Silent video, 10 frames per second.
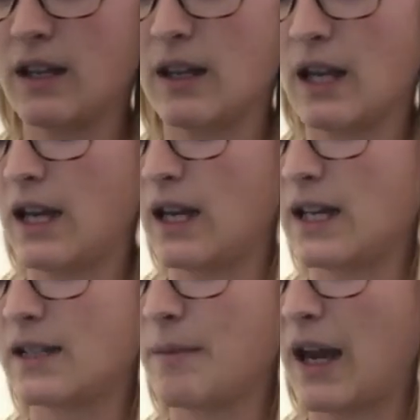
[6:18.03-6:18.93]
Then
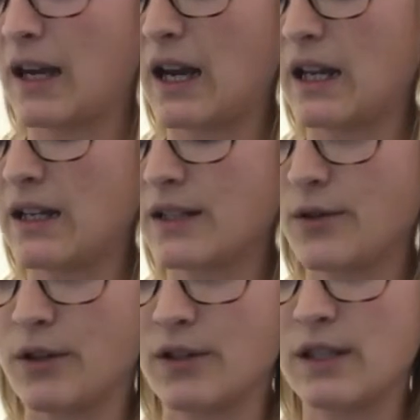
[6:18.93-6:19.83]
it's magnetic,
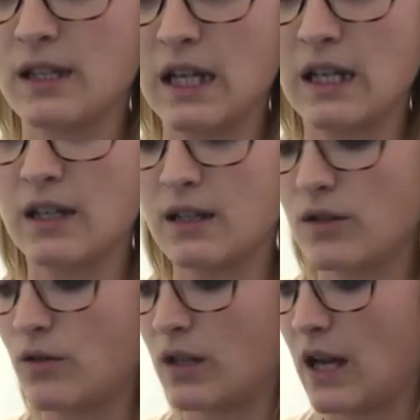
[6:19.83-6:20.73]
so it'll stick
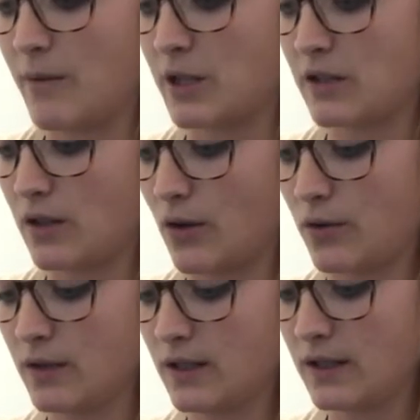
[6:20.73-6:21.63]
to the diamond
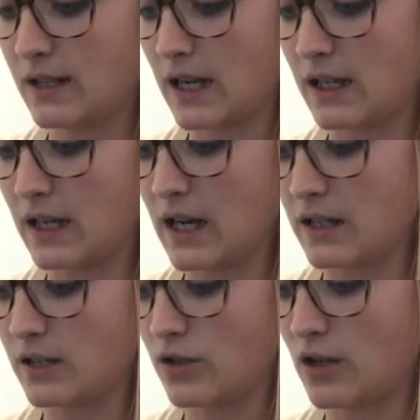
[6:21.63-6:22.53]
stone. Set it
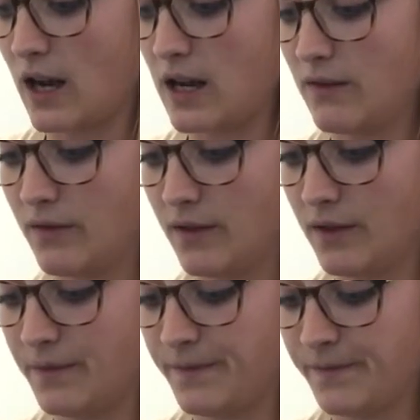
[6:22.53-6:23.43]
against your knife.
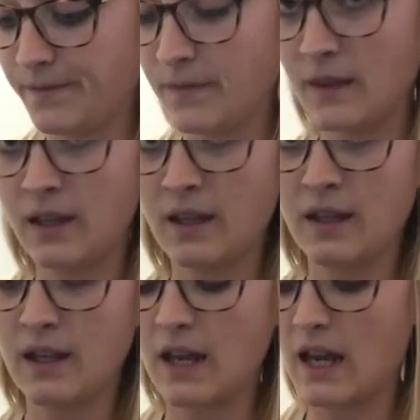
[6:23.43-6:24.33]

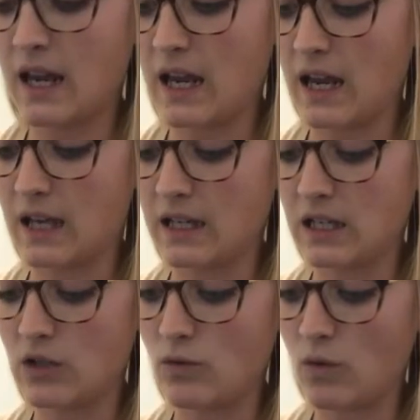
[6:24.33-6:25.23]
And
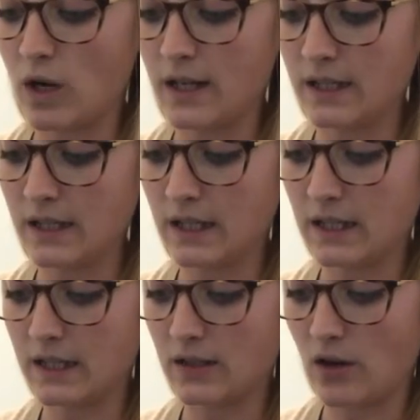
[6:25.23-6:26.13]
you want the
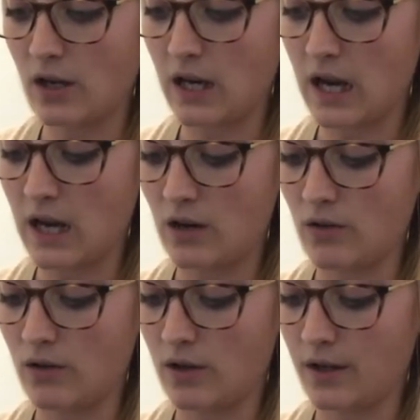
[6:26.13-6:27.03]
starting
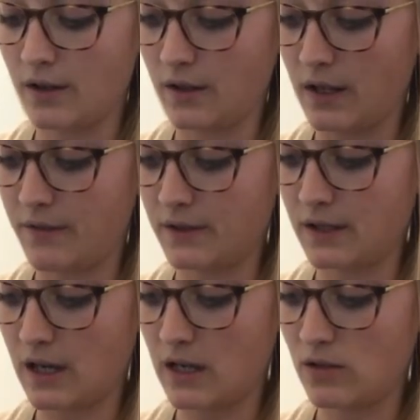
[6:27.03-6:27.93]
angle on the left
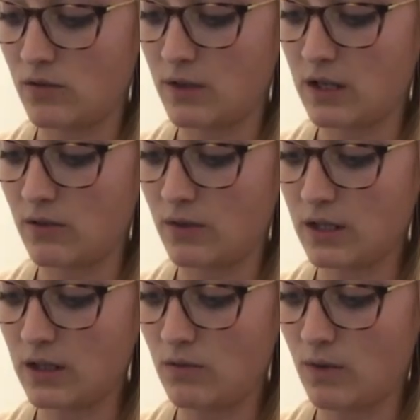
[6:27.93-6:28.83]
side to be
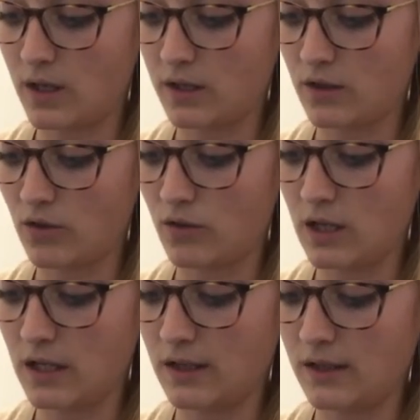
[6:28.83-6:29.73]
21
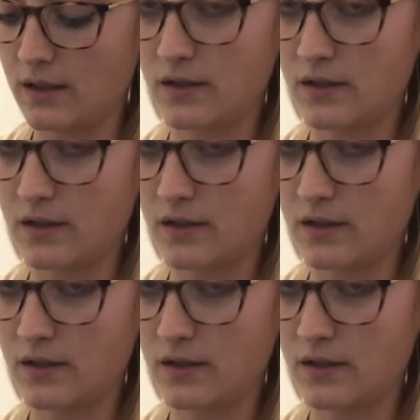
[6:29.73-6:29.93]
degrees.